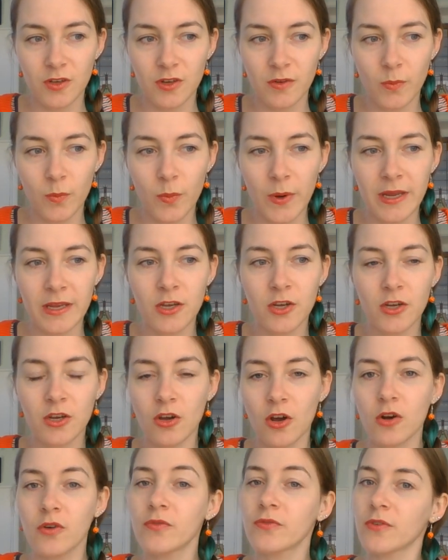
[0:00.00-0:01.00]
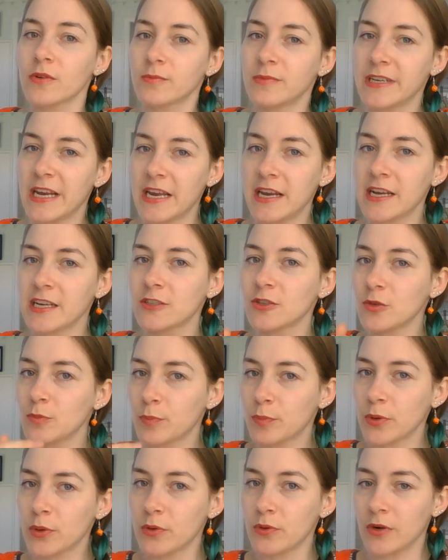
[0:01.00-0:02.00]
when you go from knitting to
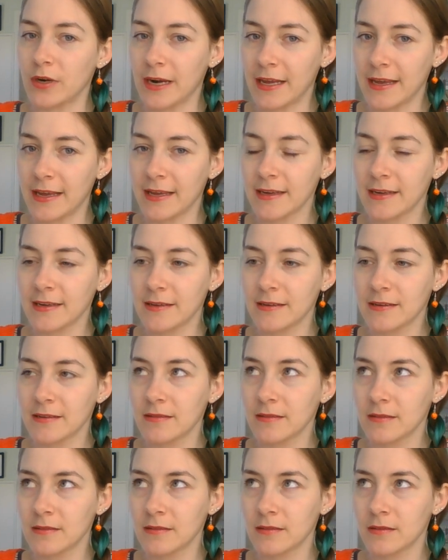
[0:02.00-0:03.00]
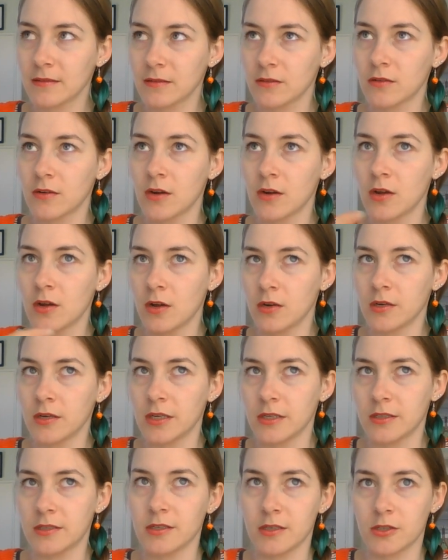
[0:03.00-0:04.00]
purling,
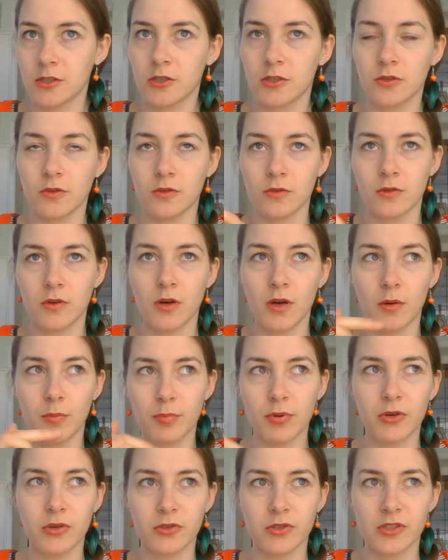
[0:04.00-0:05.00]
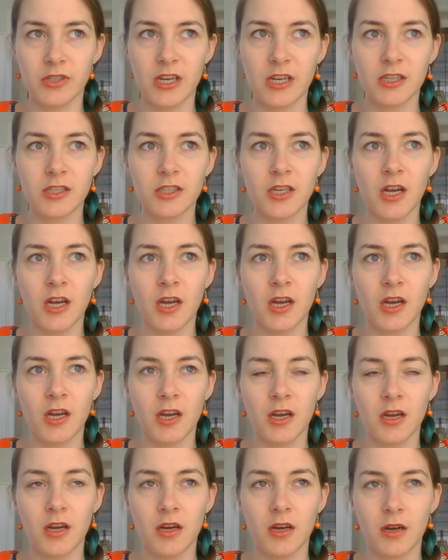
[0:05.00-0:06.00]
knit stitch to a purl stitch,
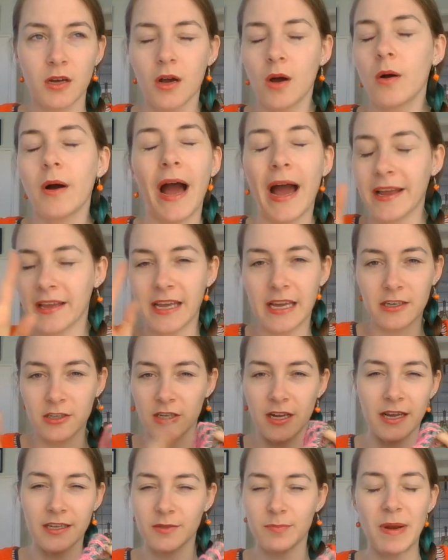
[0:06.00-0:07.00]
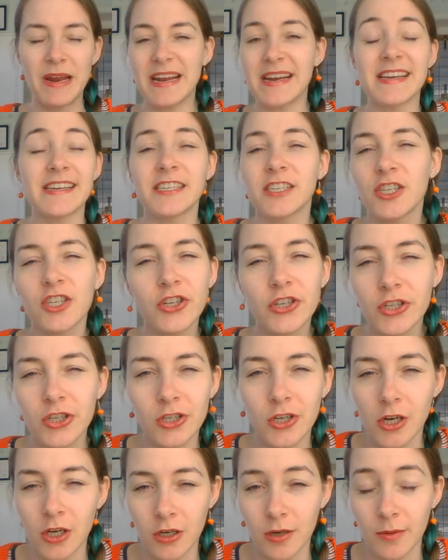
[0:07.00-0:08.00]
I cannot explain it. You should
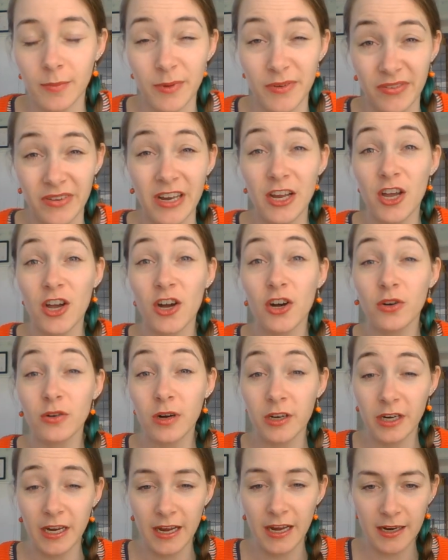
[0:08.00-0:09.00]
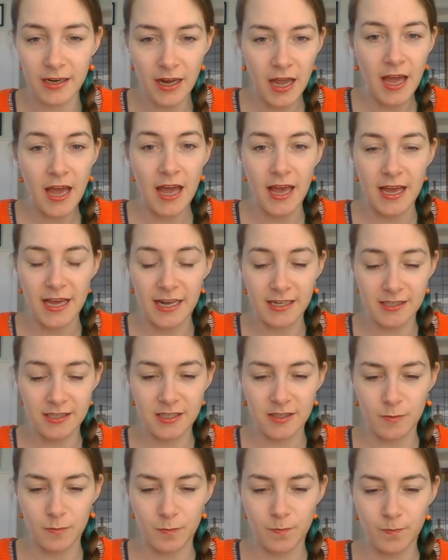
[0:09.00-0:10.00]
look up a video on it.
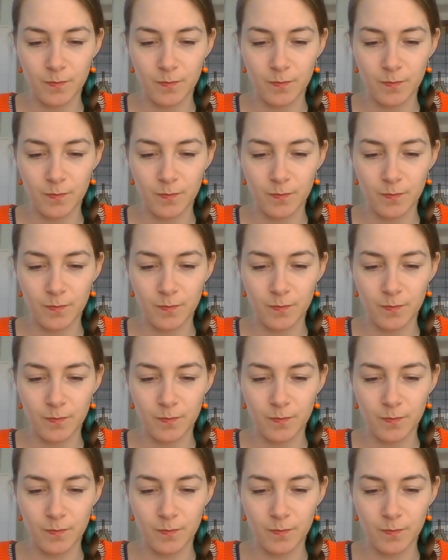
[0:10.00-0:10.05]
It's